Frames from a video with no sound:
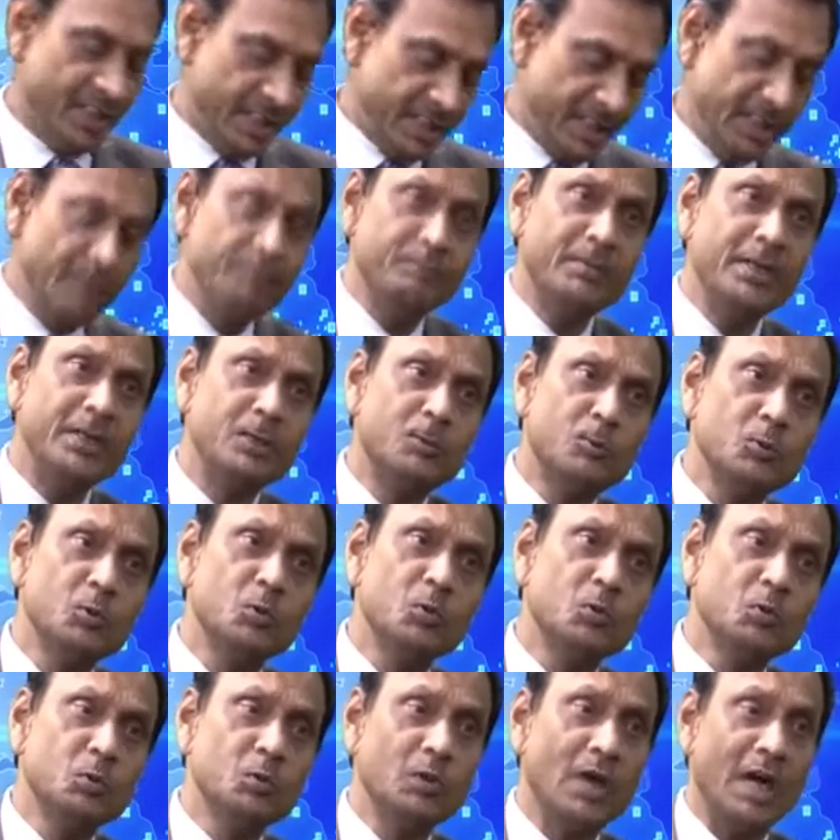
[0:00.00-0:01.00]
Number
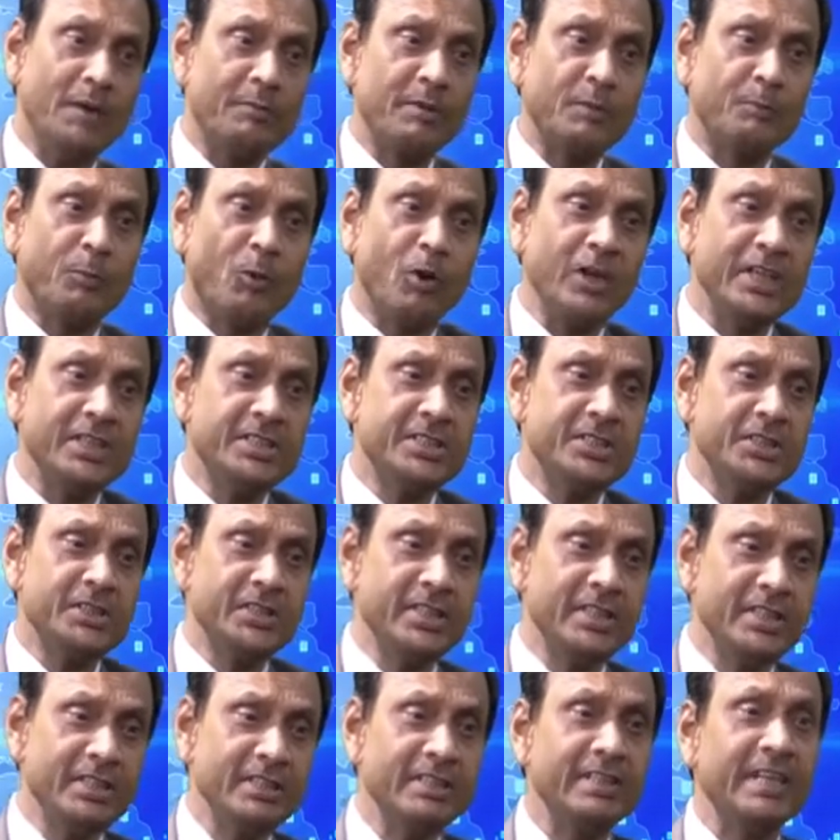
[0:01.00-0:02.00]
two, our
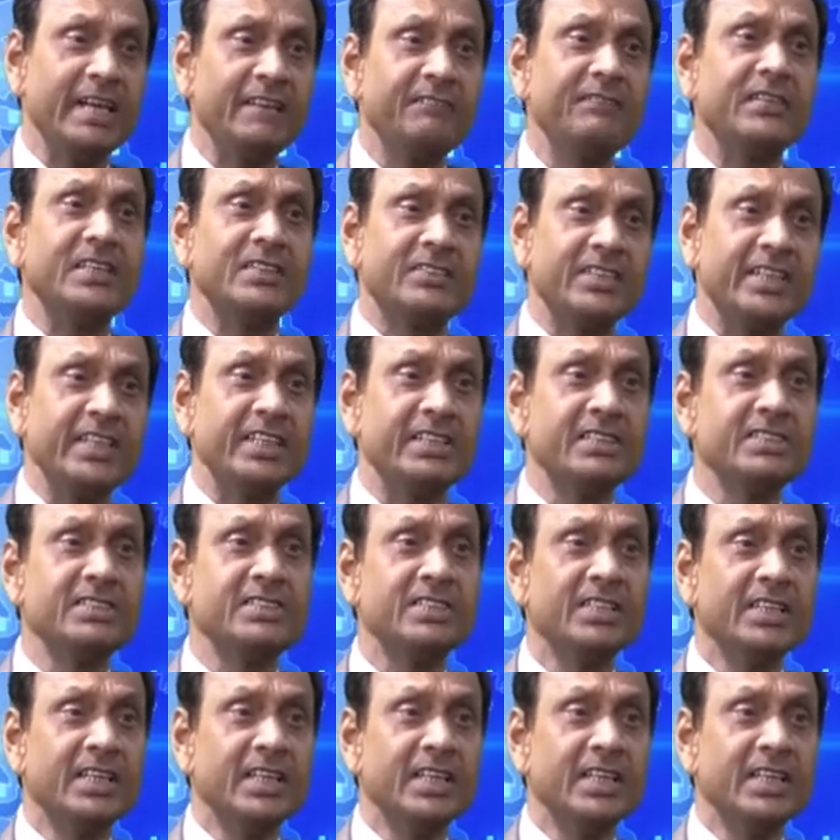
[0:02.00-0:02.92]
policy level things